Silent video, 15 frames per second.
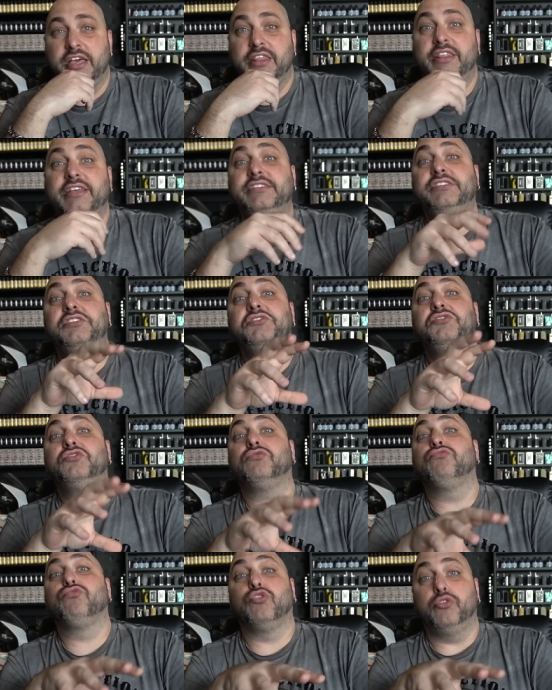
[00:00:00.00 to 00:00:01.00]
This is the
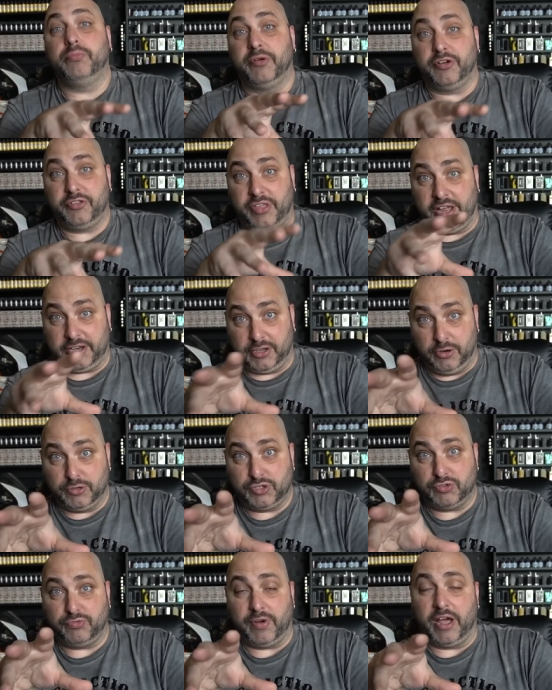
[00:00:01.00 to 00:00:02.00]
rumor that
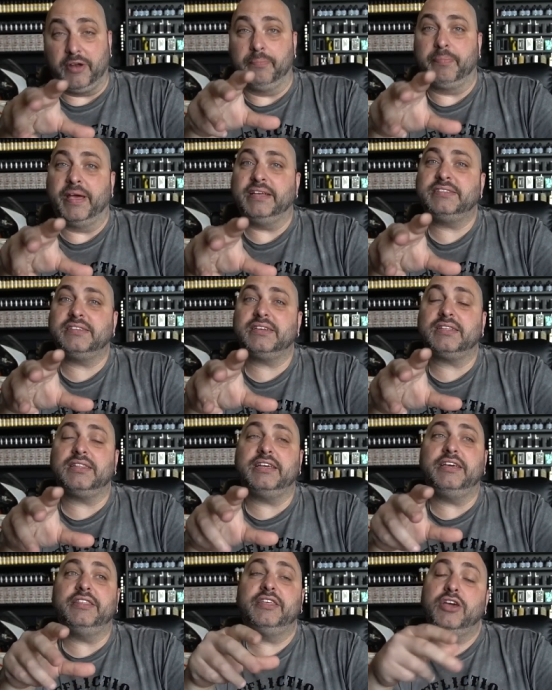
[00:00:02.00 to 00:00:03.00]
goes around.
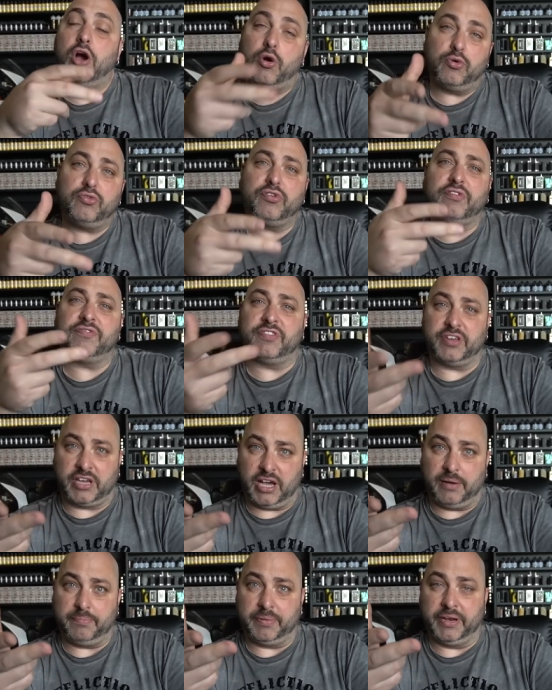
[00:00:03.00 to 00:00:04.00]
Basically, the owner of the
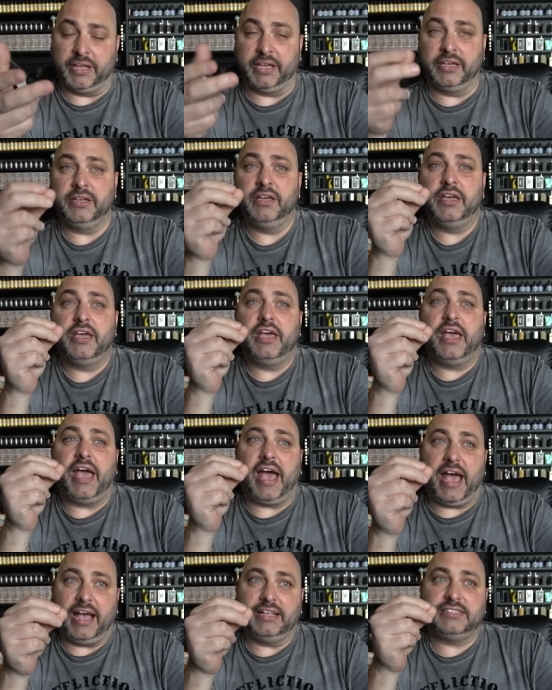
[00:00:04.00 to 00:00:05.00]
company
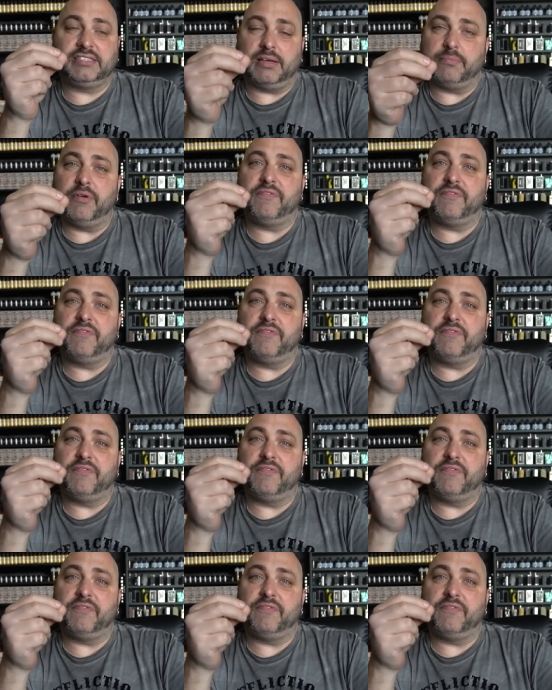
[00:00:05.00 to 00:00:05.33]
had some